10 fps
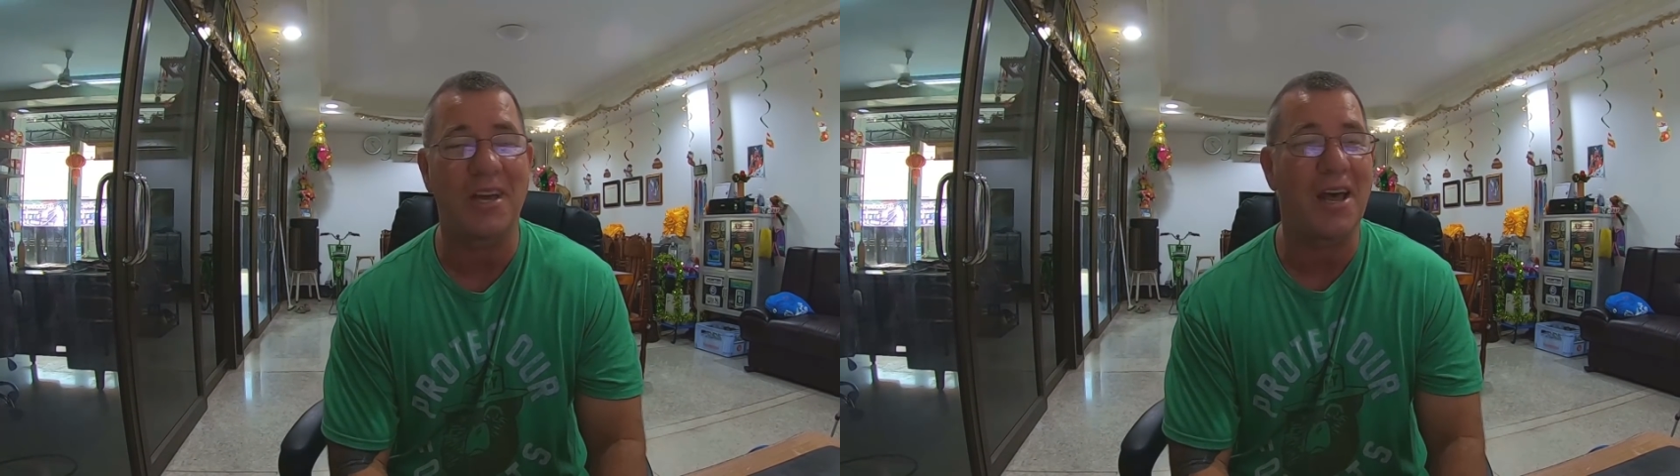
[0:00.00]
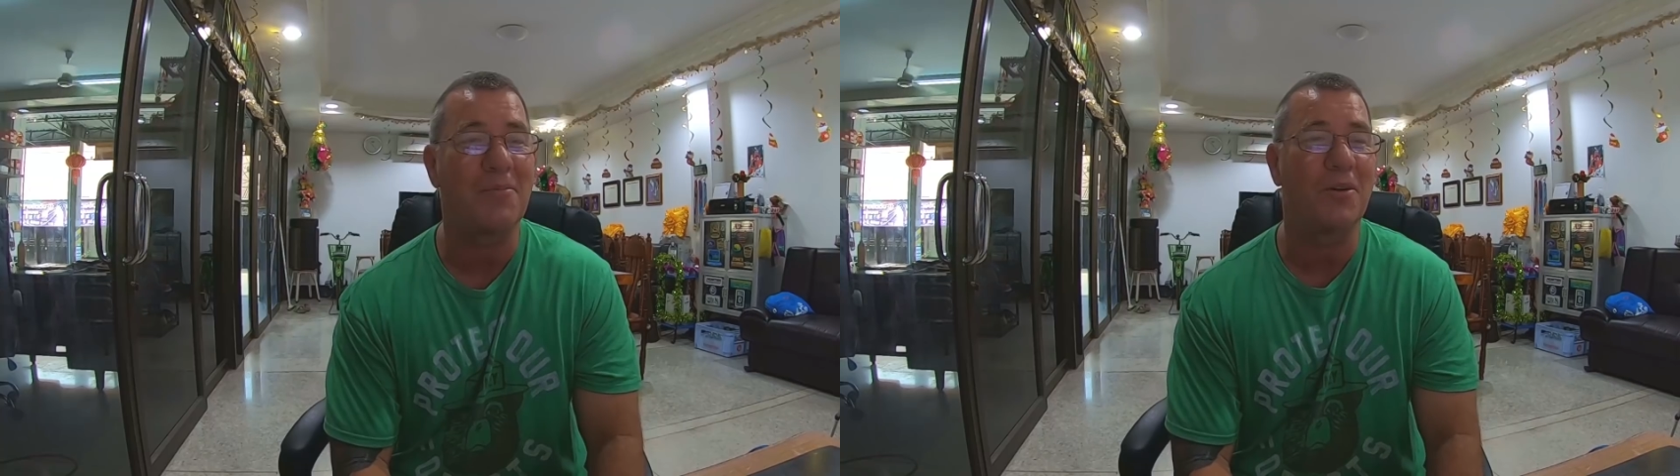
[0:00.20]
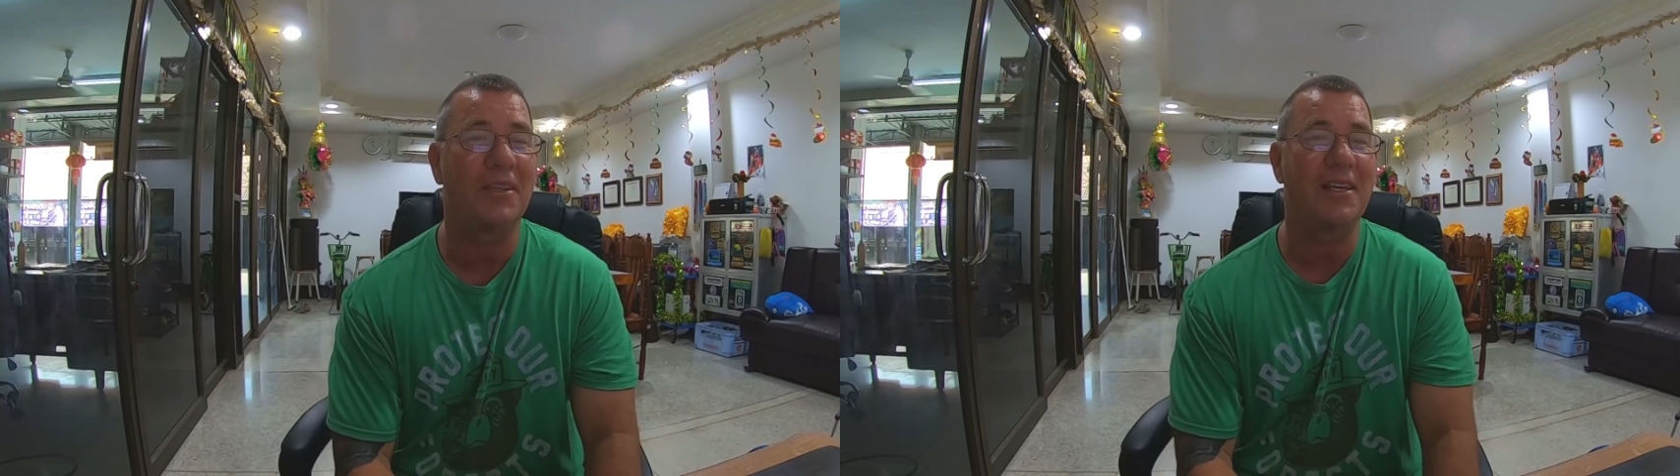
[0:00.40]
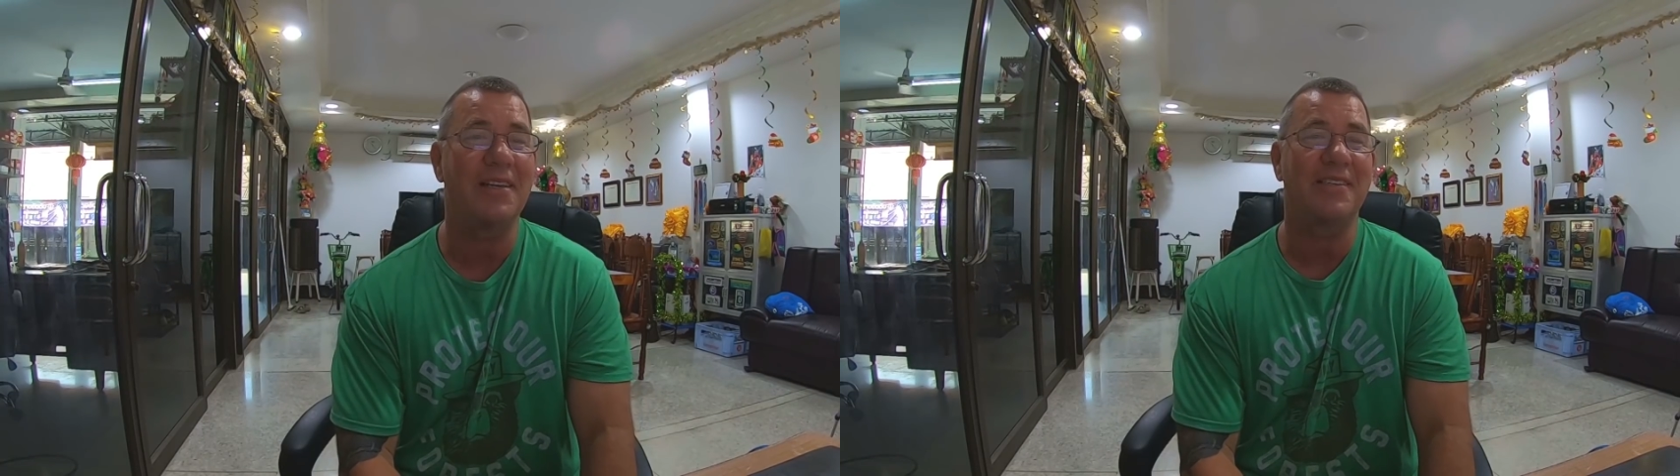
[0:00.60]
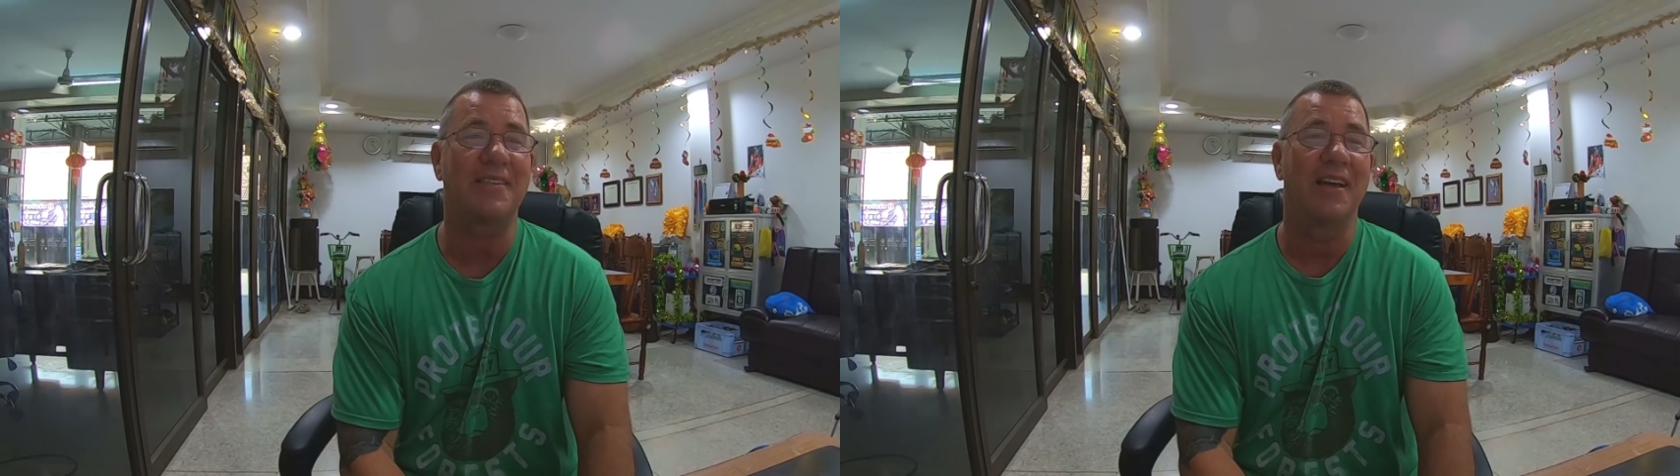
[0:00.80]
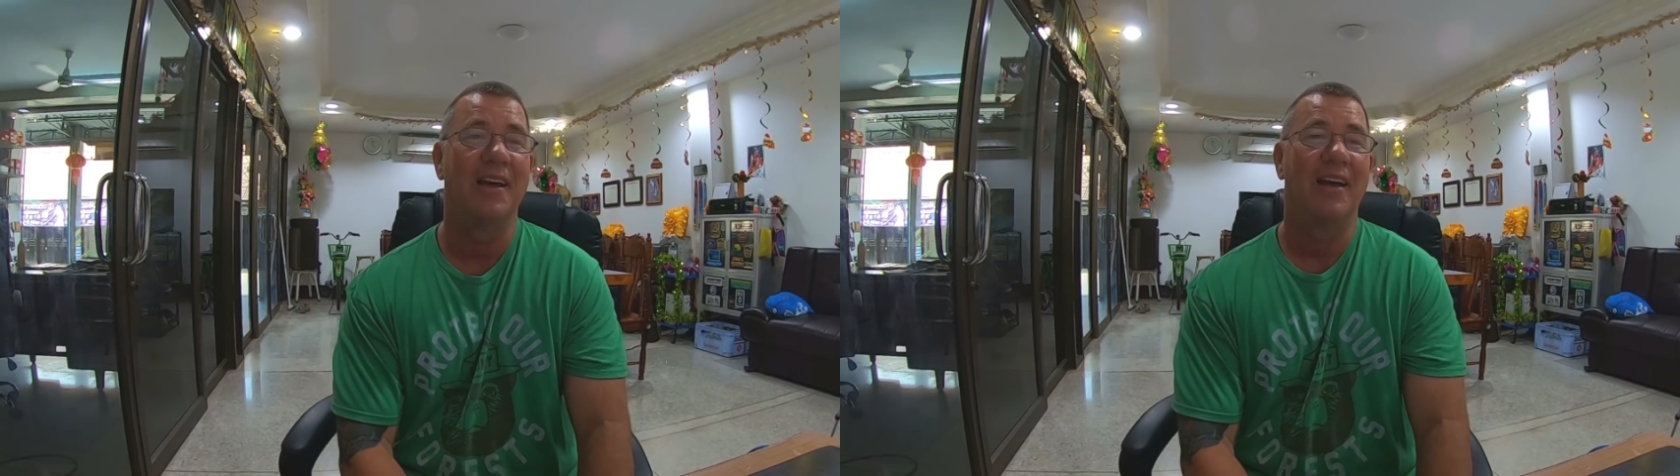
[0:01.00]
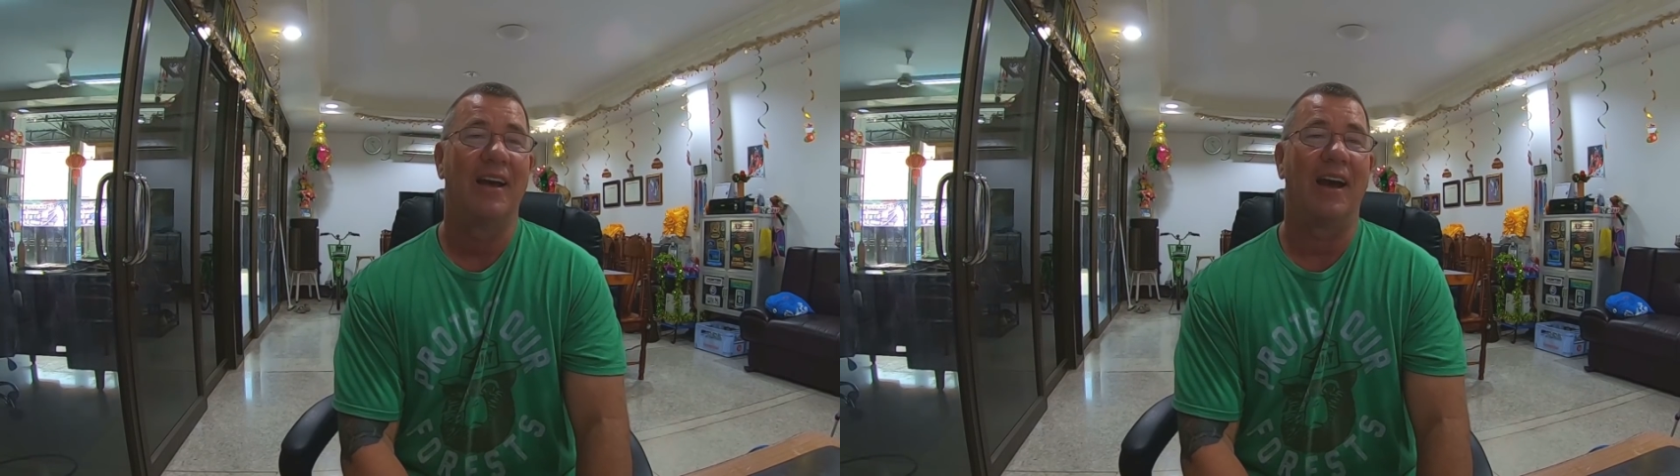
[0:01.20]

time with this.